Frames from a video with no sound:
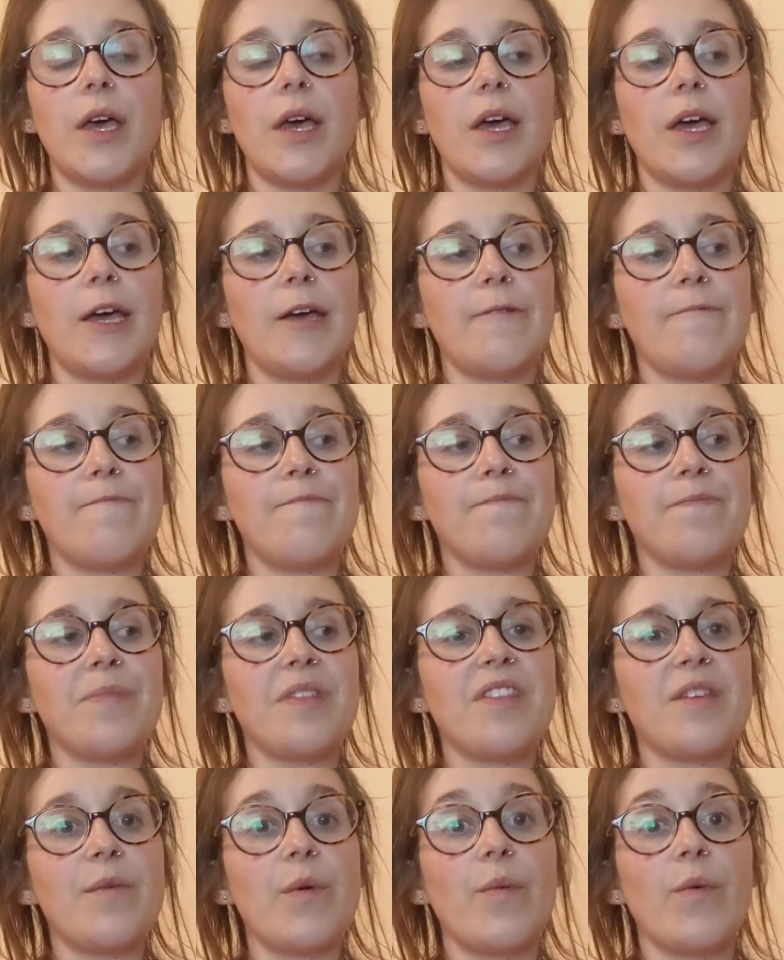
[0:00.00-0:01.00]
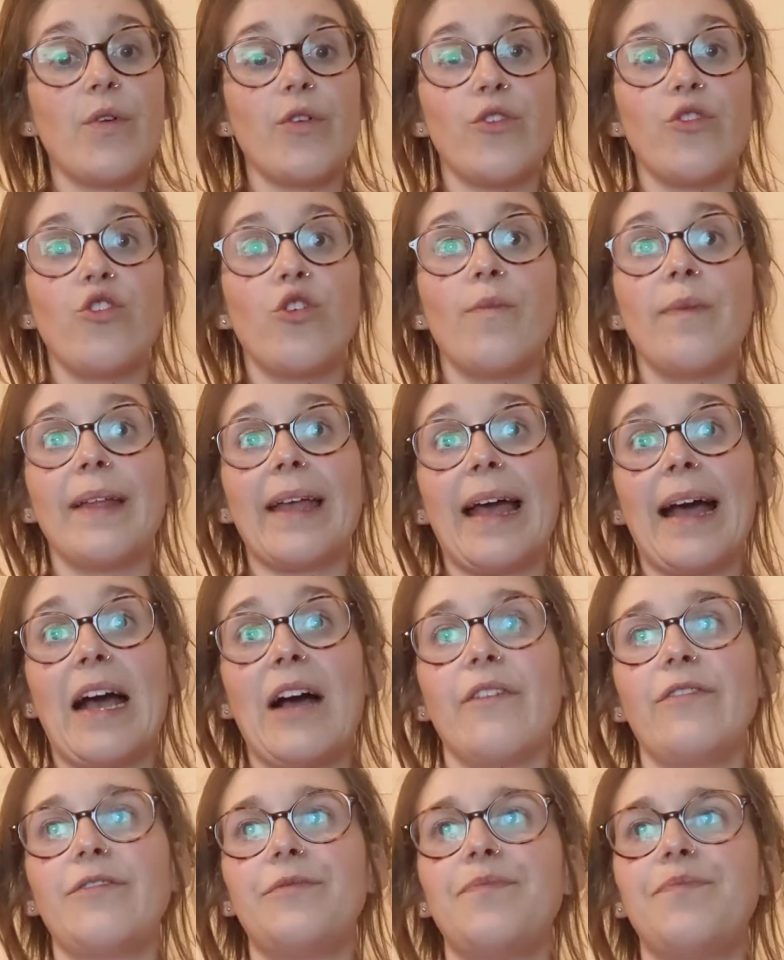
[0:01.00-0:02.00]
that we wouldn't normally
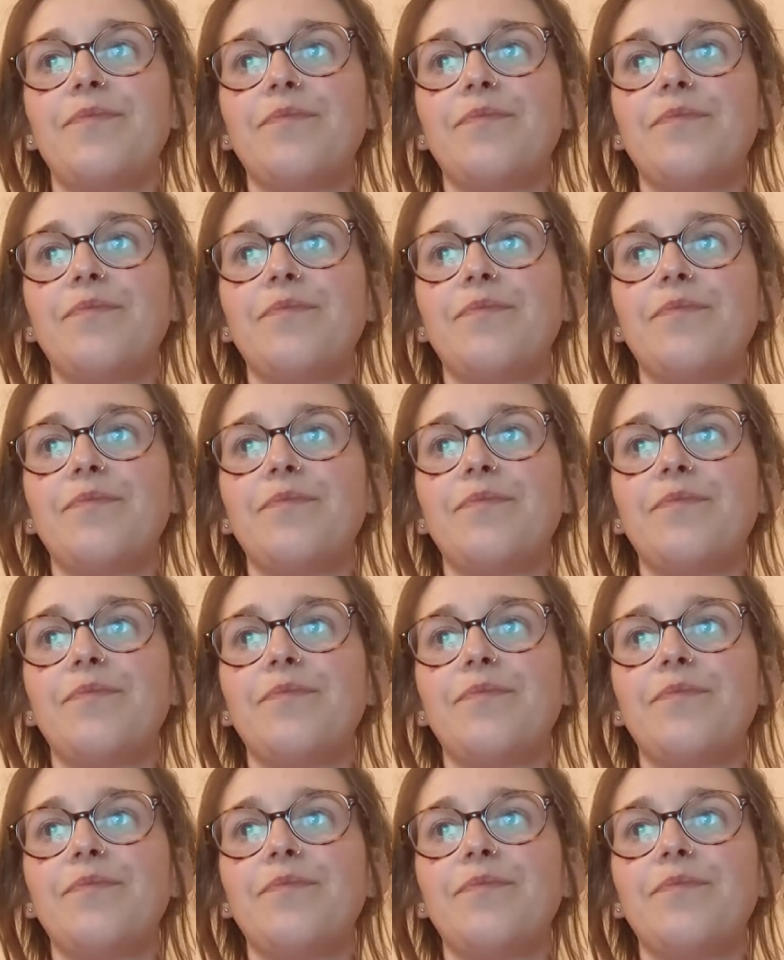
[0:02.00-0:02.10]
have.